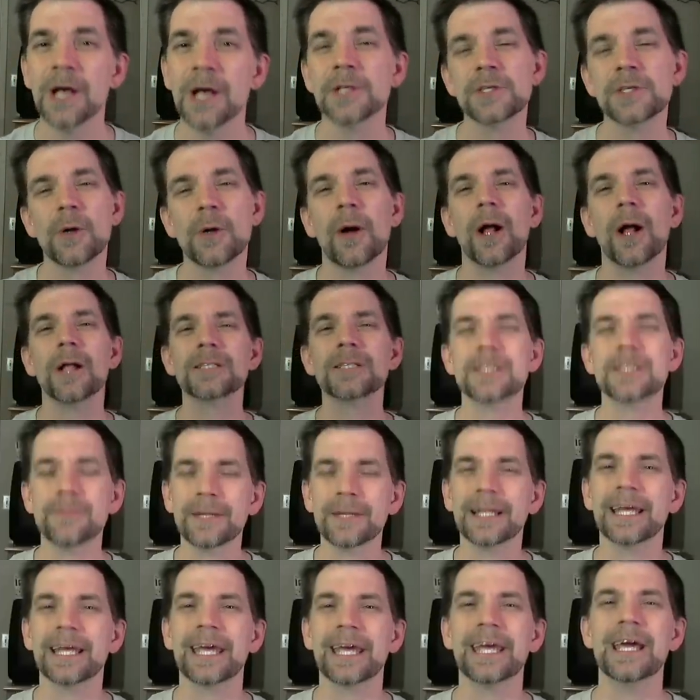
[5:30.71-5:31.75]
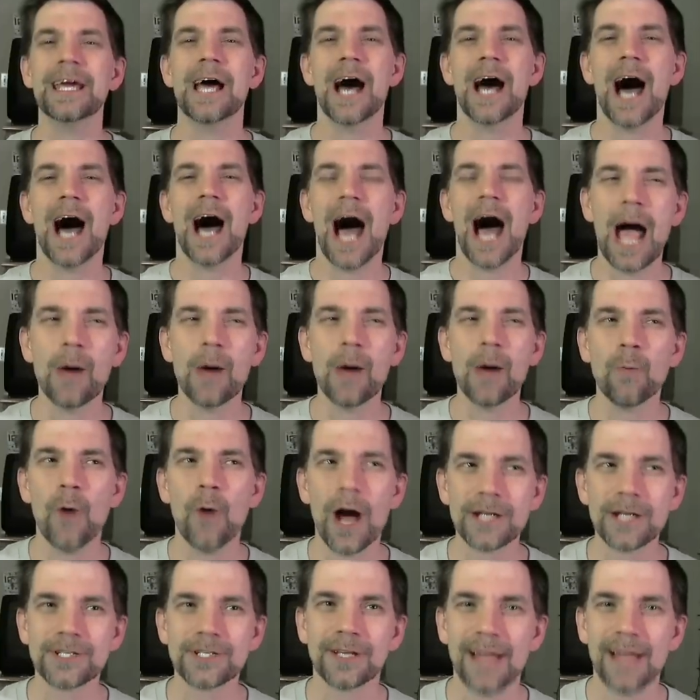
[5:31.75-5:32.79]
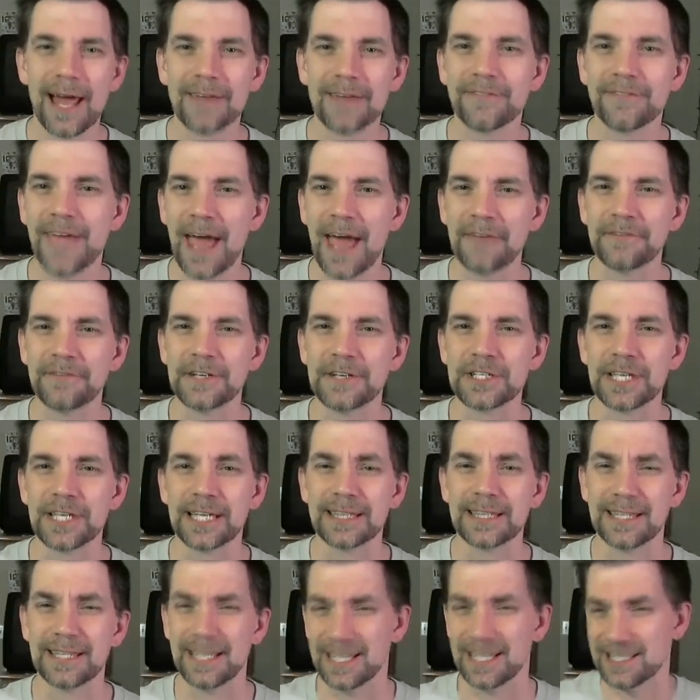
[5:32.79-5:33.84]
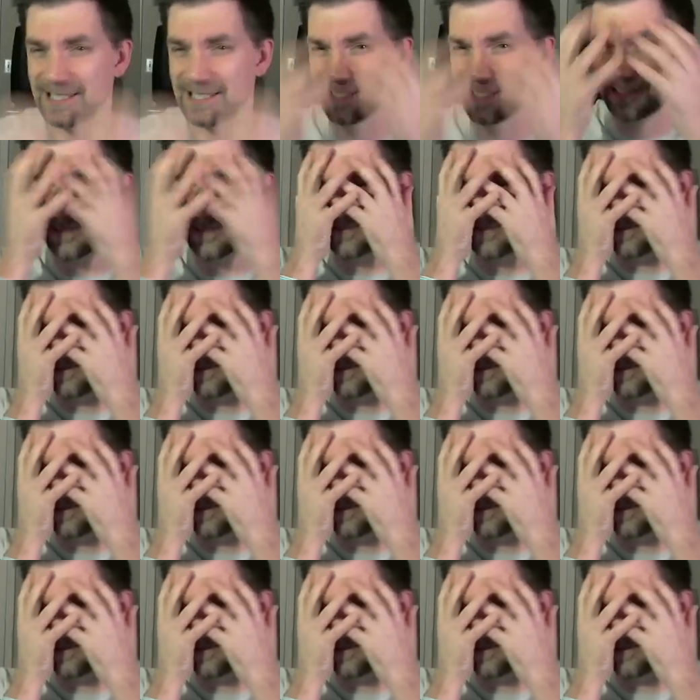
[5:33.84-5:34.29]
So ultimately, I watch a lot of Catfish like this